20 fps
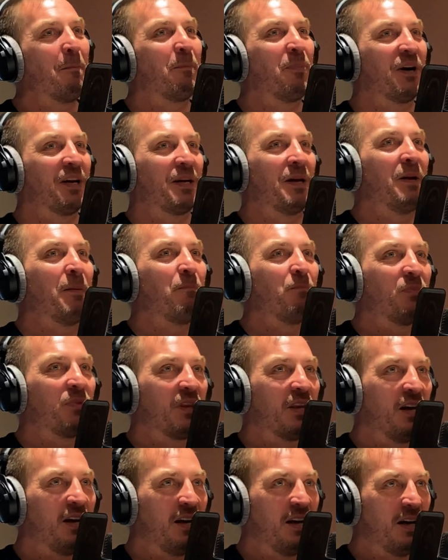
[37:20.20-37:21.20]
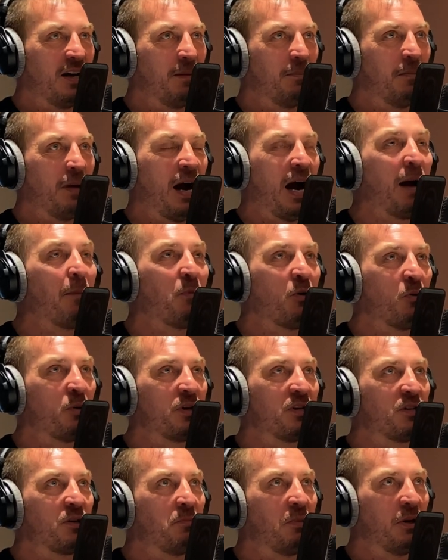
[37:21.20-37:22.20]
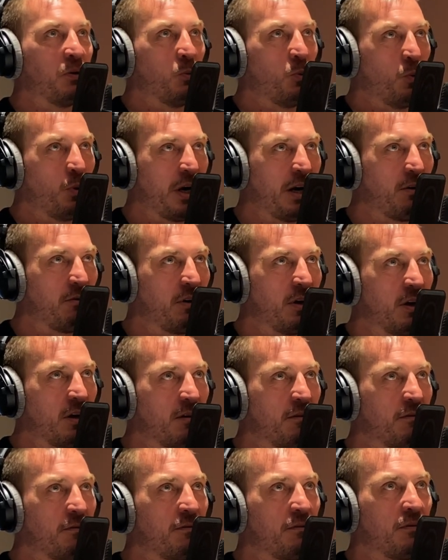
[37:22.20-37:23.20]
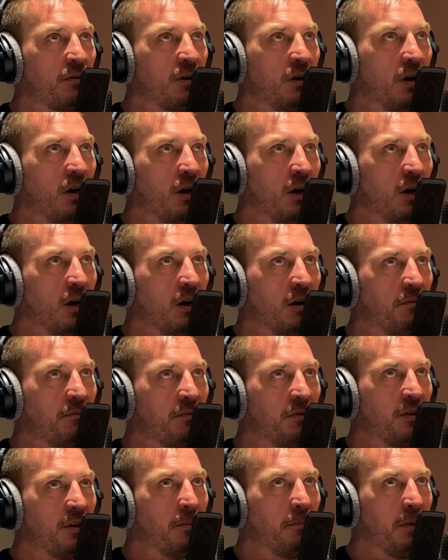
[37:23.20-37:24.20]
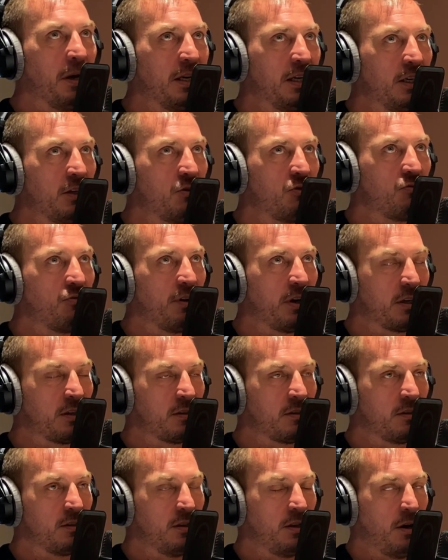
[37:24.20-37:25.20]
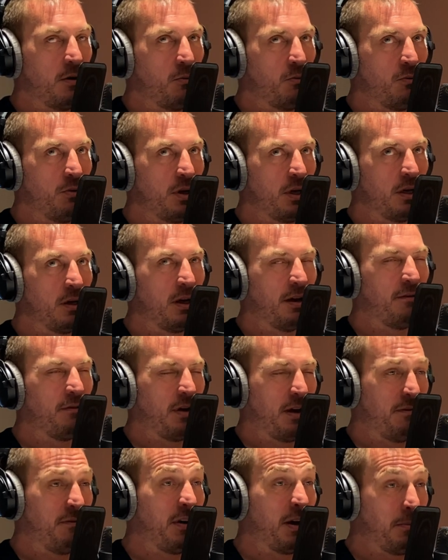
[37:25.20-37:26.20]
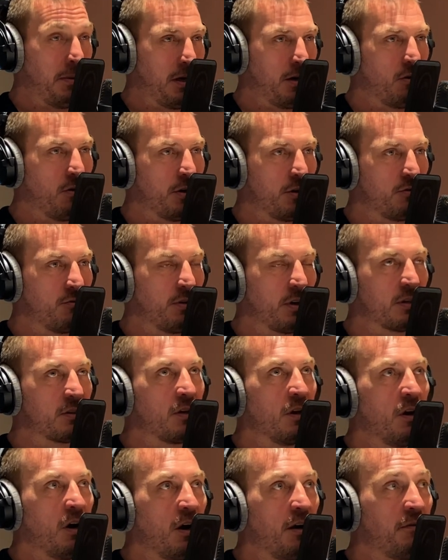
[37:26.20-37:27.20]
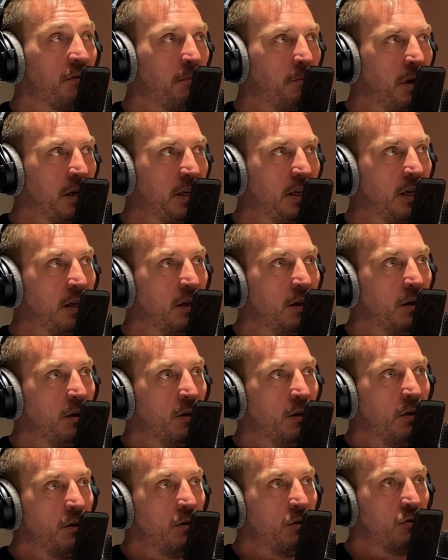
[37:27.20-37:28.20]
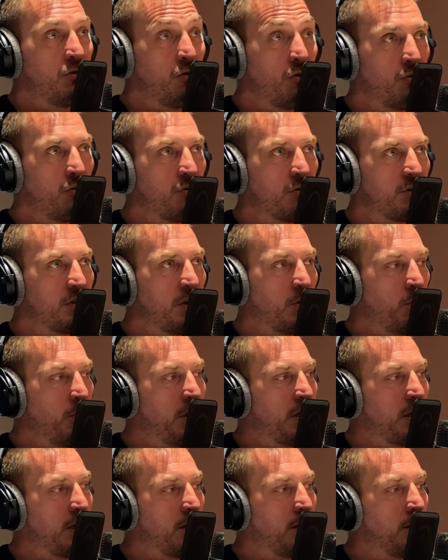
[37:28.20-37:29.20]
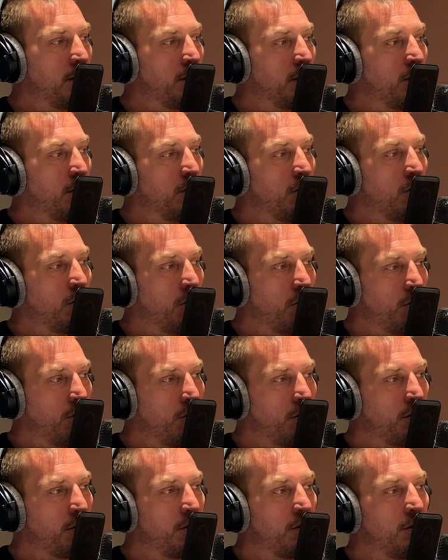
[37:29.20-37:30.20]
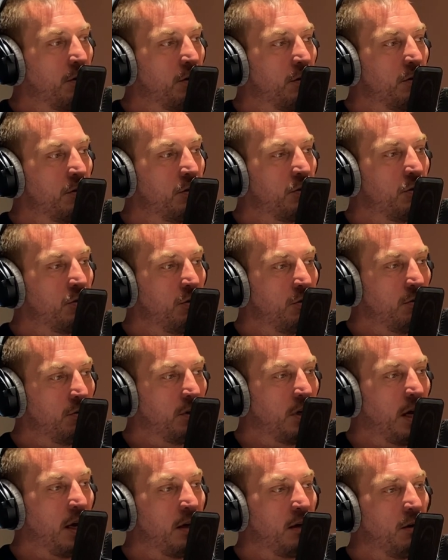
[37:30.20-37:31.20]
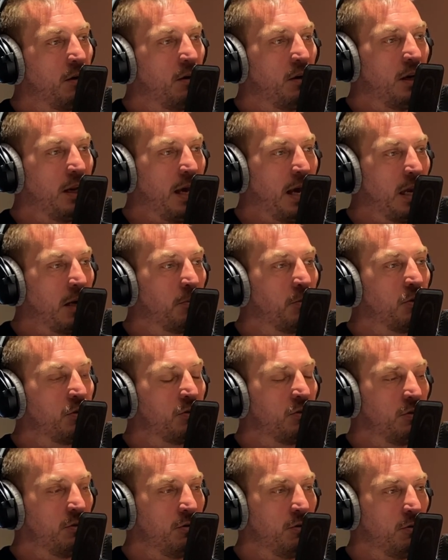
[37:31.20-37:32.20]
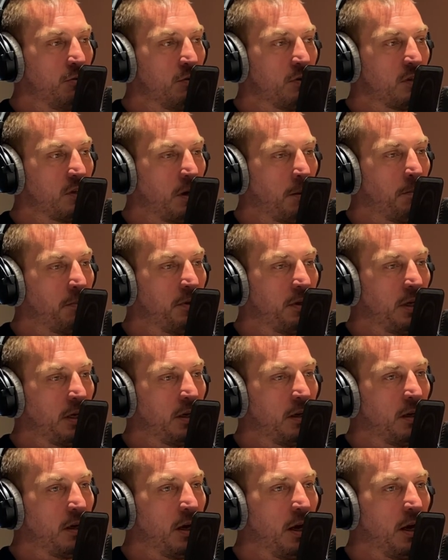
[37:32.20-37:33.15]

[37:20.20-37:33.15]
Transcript: But I'm always a bit weary of the many tricks that we, if I may call it tricks, of the many tools that we can learn to get an animal to do something.